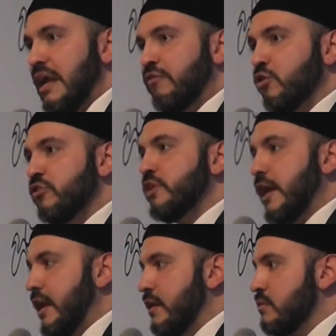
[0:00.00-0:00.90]
if you're
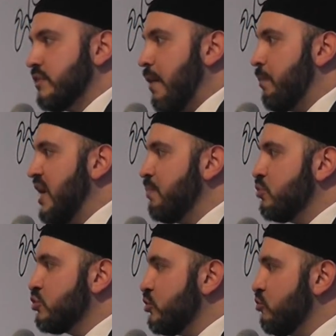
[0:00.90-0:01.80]
saying that
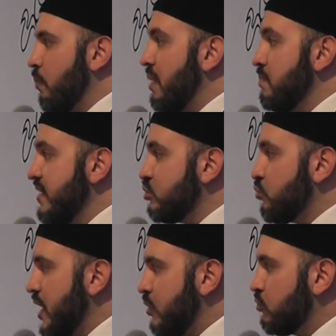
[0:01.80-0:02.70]
people should not be
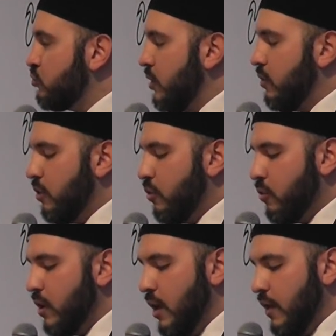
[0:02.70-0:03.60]
mistreated
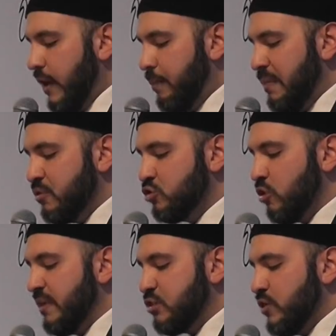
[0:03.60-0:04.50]
or people
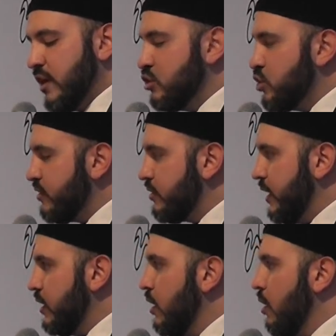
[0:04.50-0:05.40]
should not be treated
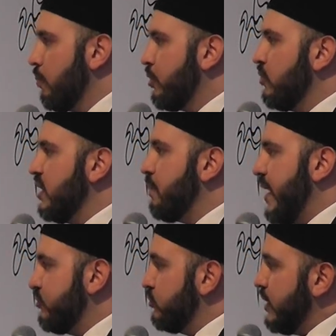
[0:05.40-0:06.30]
unjustly purely
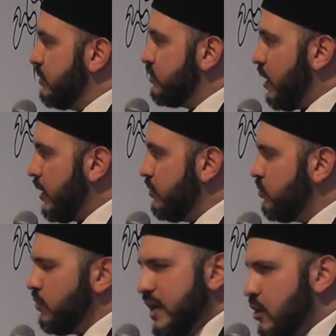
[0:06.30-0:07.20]
based on their
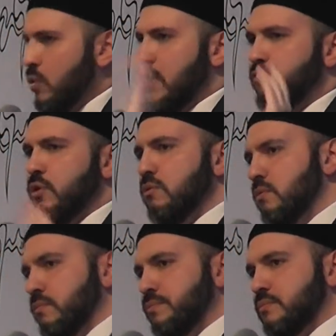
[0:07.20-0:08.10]
desires, we agree with
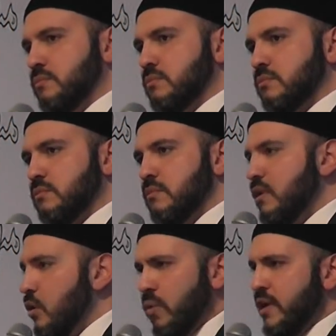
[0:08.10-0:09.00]
you.
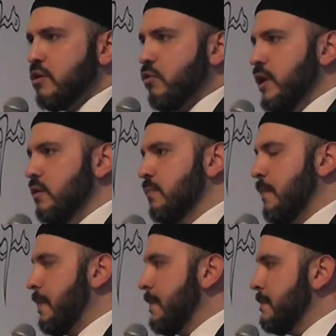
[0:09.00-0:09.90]
We agree.